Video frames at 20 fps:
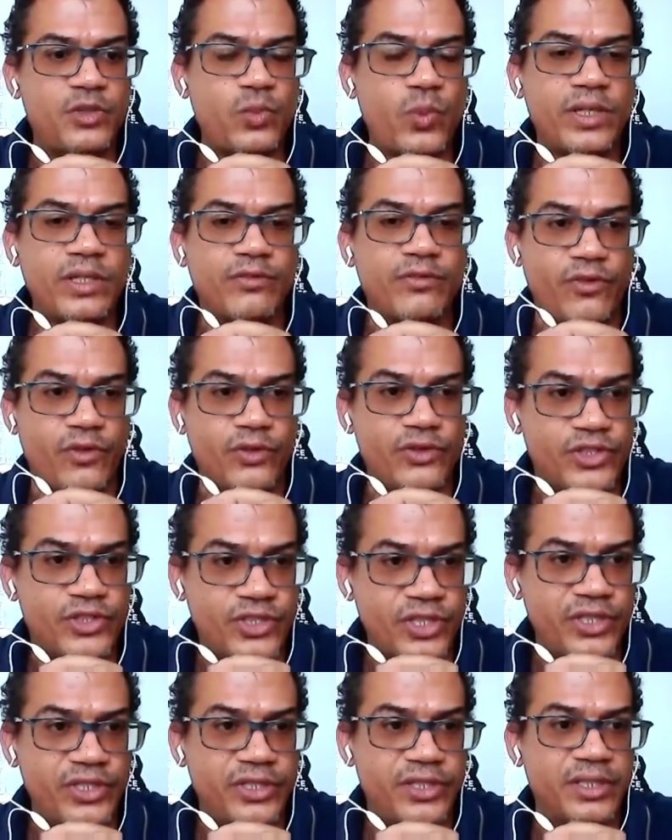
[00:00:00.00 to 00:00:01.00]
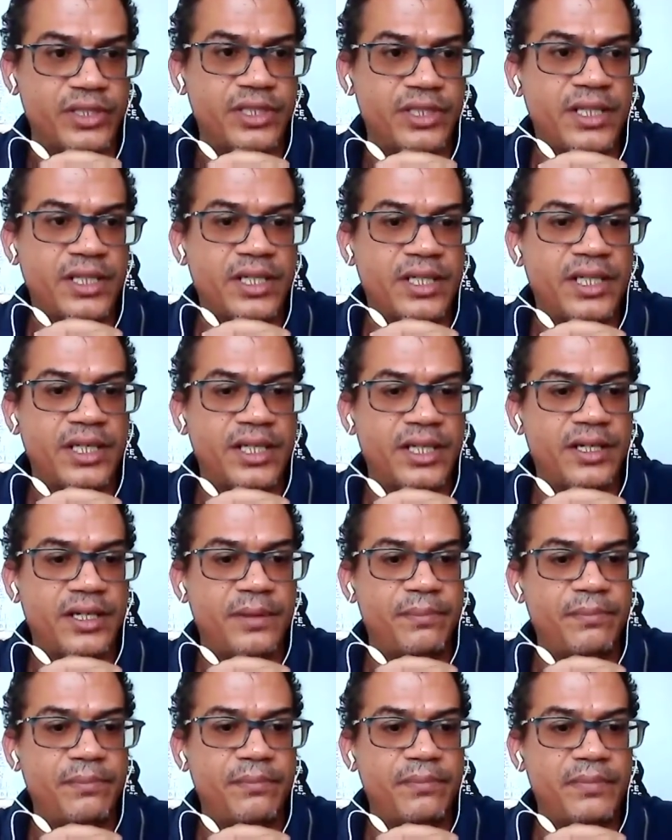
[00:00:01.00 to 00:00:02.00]
one of concern.
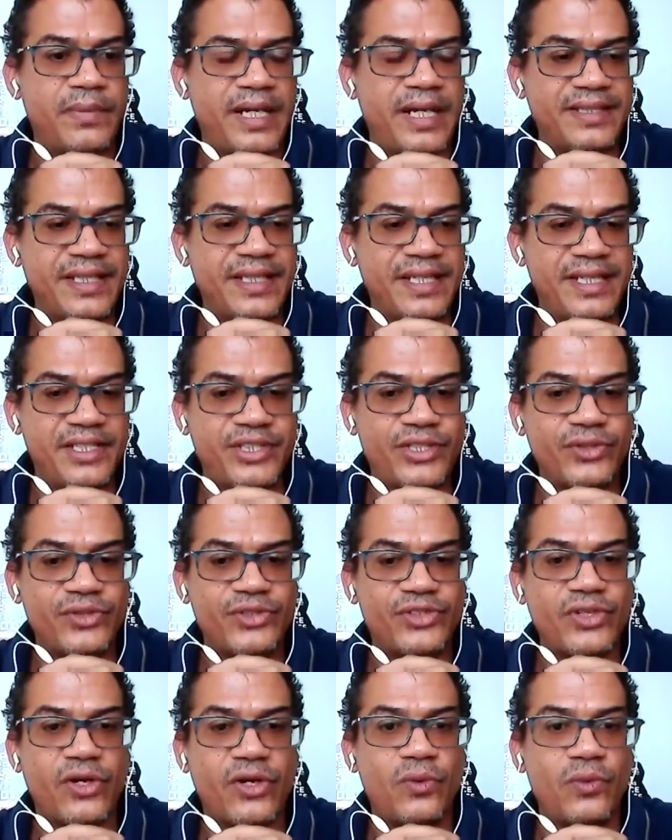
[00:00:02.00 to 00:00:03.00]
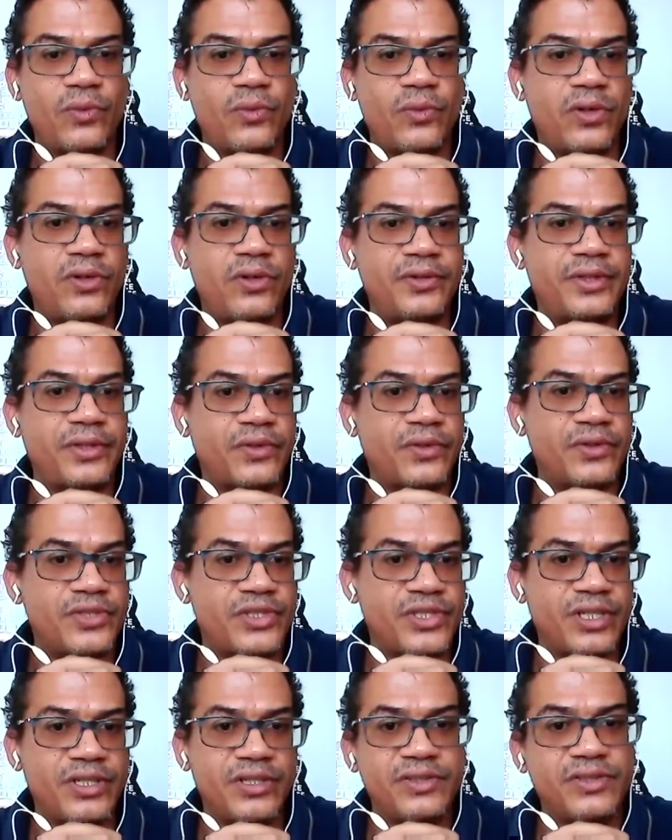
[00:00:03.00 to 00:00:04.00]
And the issues are the
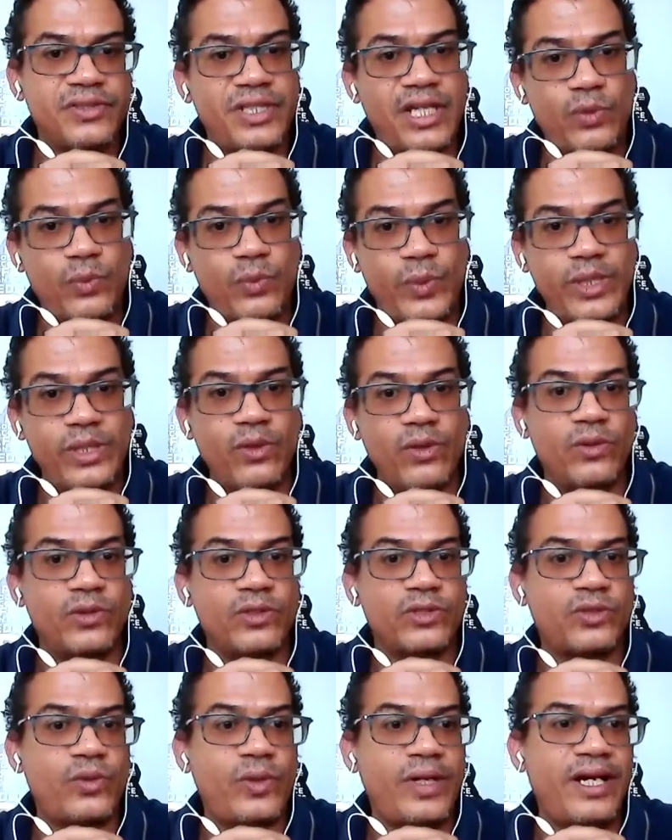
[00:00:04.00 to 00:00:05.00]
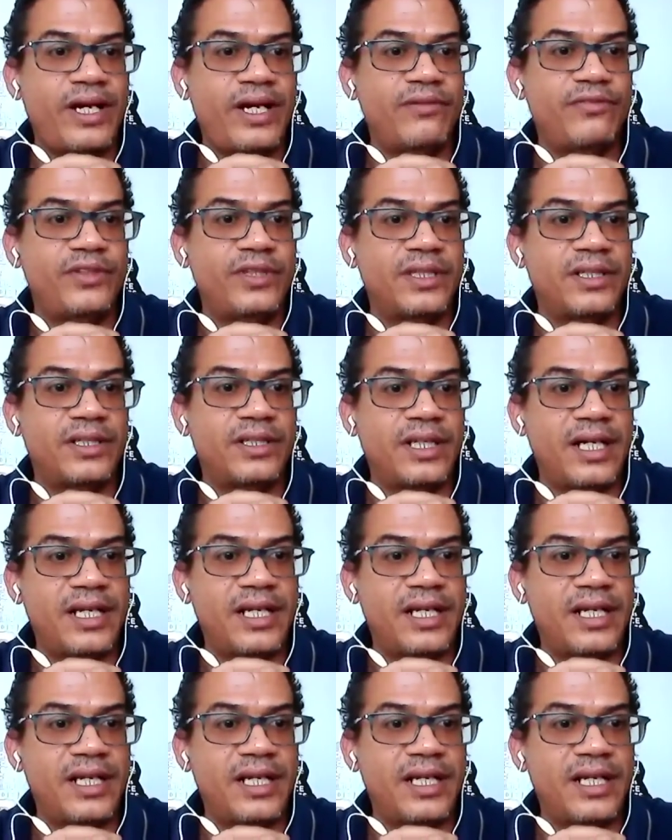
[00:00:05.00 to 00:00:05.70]
concerns that we also have here: